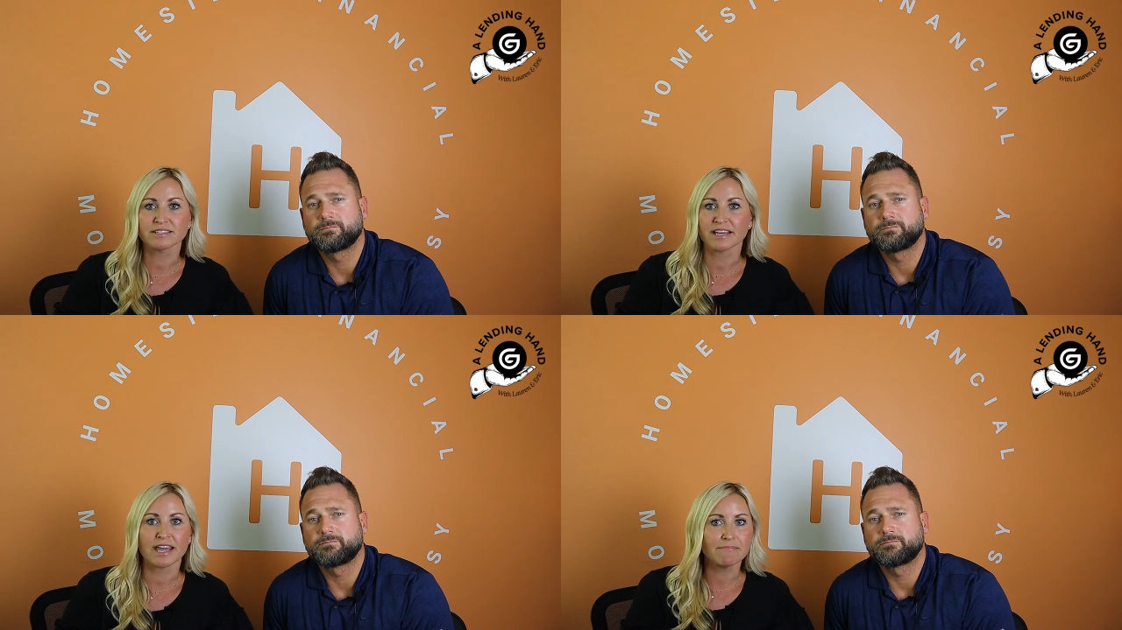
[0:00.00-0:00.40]

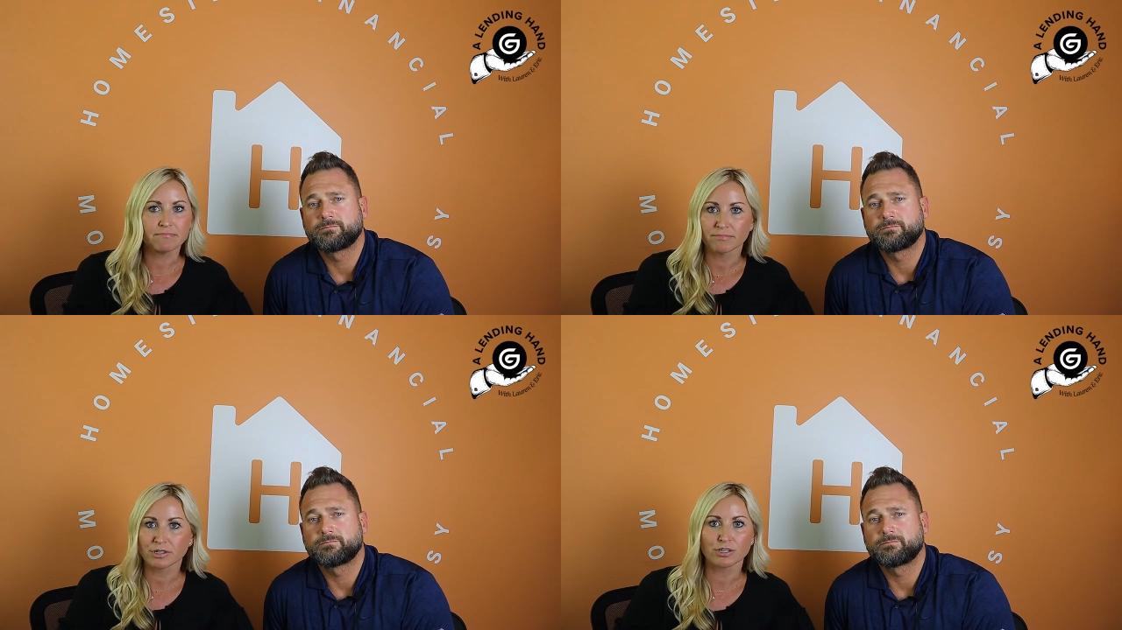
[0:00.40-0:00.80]
Speaker 1: the
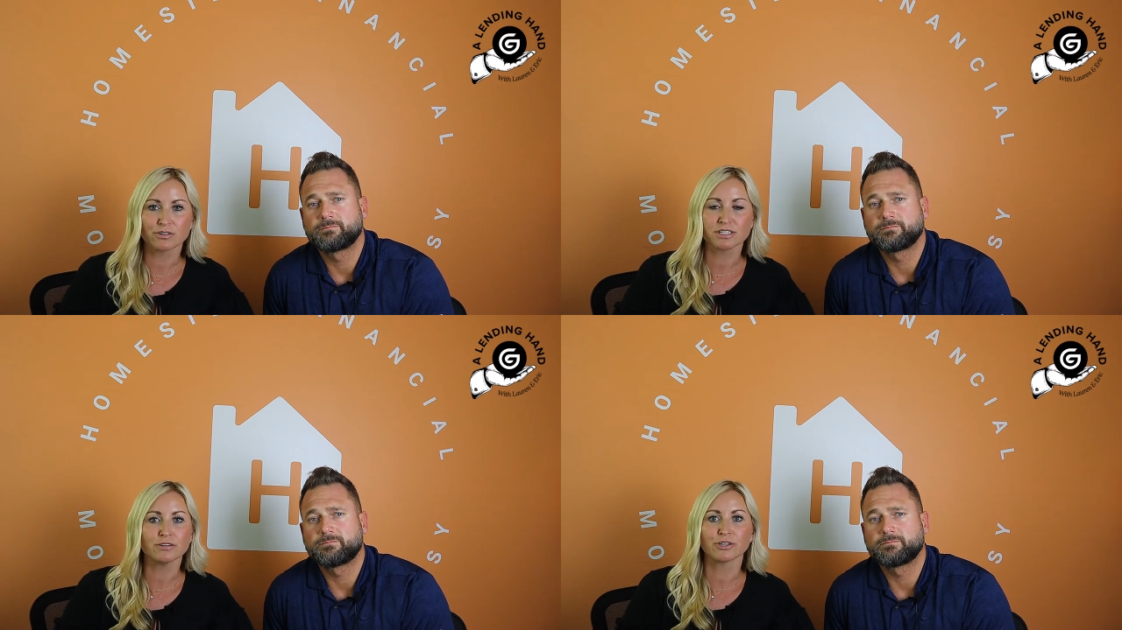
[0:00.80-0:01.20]
same,
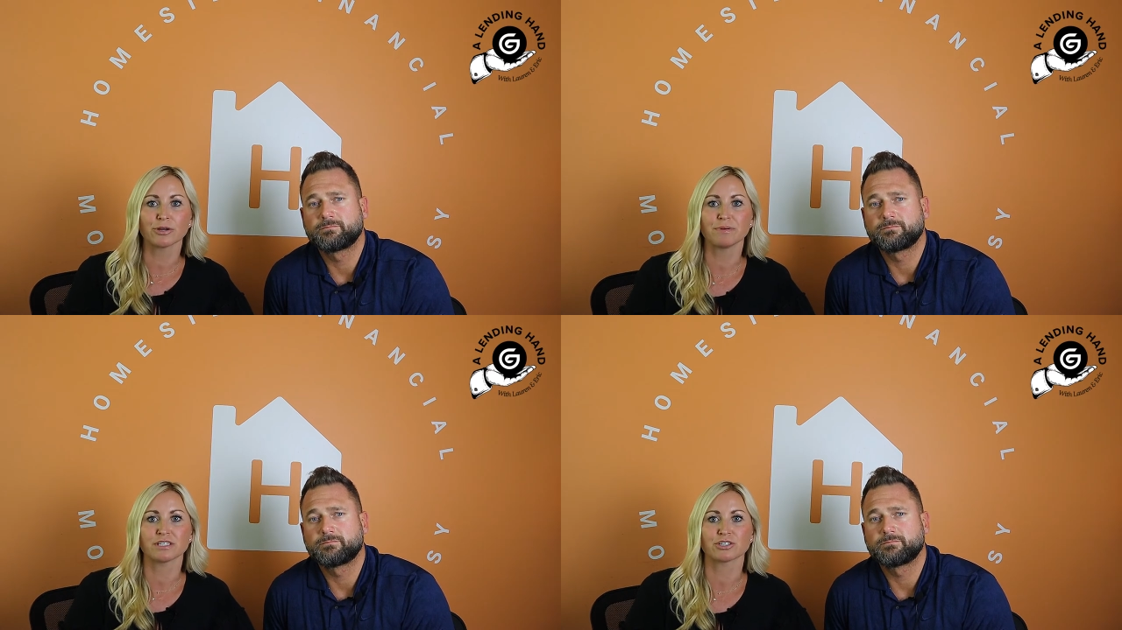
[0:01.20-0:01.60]
you're still in a
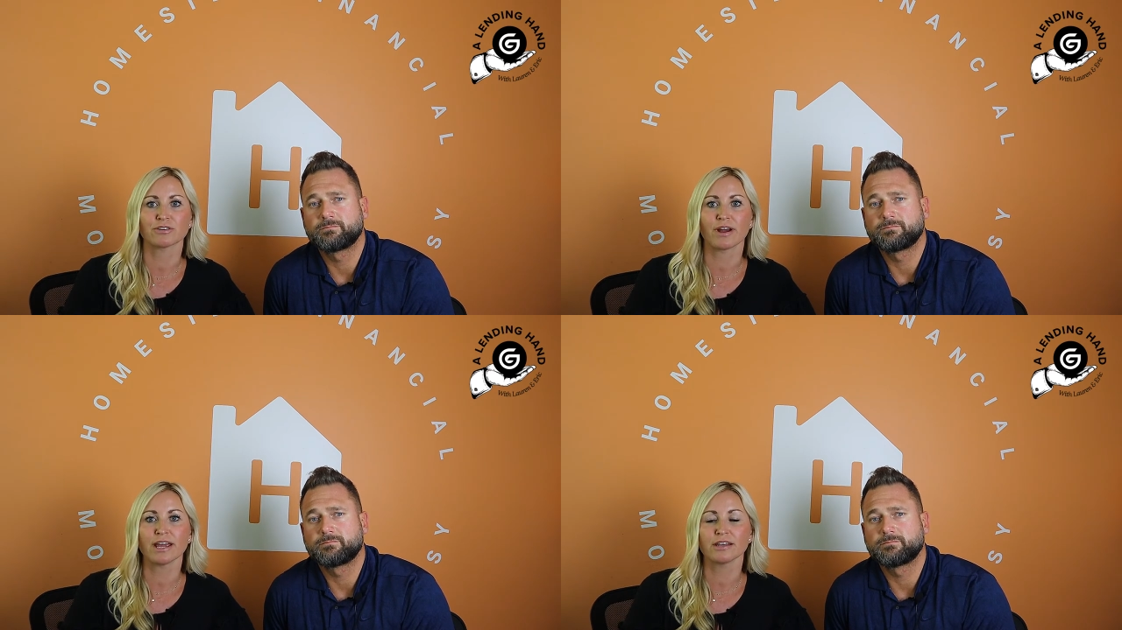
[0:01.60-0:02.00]
good
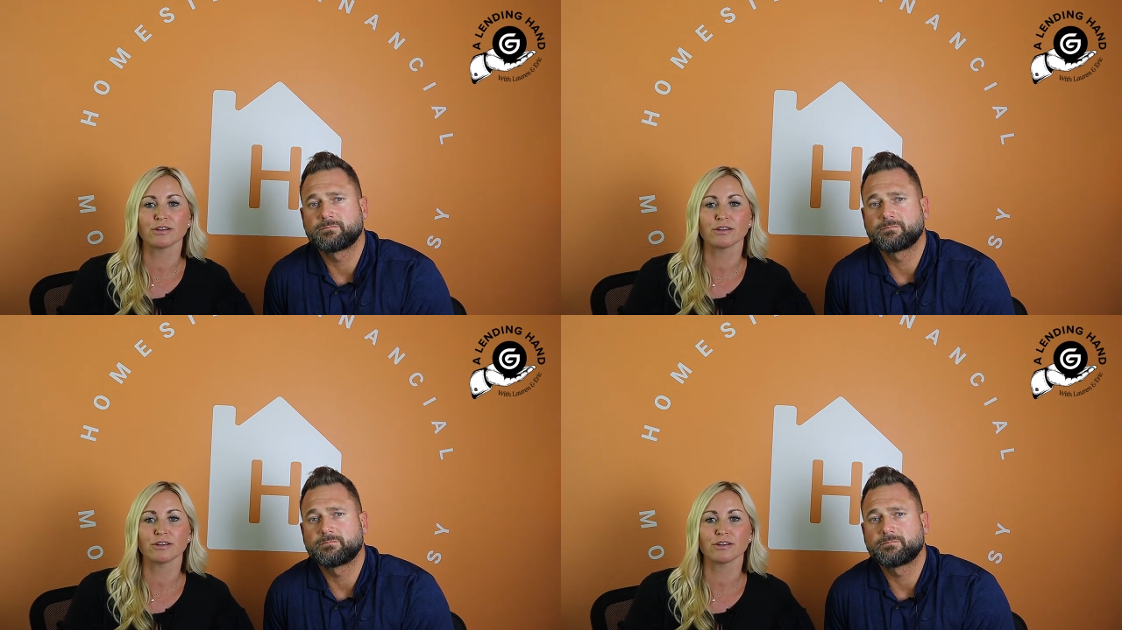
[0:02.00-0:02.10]
position, right?